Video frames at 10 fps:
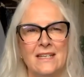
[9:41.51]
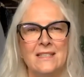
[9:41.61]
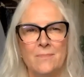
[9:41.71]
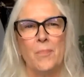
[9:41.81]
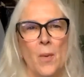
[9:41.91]
It
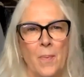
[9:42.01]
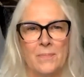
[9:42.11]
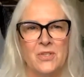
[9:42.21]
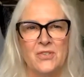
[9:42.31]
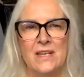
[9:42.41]
doesn't pop
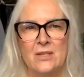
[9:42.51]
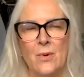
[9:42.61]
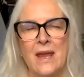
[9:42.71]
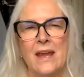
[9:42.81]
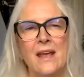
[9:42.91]
up straight
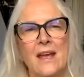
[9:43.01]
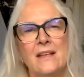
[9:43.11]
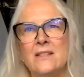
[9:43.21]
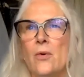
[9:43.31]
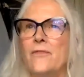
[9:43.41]
away.
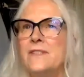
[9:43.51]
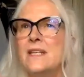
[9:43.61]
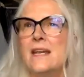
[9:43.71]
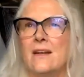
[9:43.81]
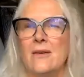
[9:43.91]
So
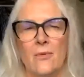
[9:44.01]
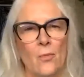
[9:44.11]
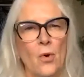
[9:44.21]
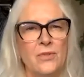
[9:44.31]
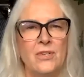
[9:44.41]
obviously it
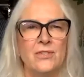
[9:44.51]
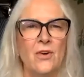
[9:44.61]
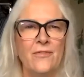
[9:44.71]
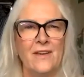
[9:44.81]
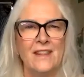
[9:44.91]
wanders
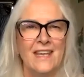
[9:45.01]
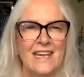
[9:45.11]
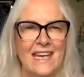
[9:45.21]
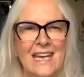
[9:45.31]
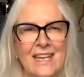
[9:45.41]
off in
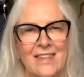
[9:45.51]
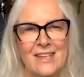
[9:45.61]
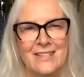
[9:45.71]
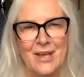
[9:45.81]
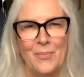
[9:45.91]
the
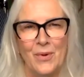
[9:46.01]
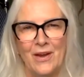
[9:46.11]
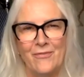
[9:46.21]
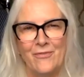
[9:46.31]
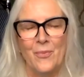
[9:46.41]
ether
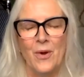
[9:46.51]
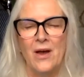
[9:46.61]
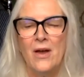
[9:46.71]
somewhere for a while.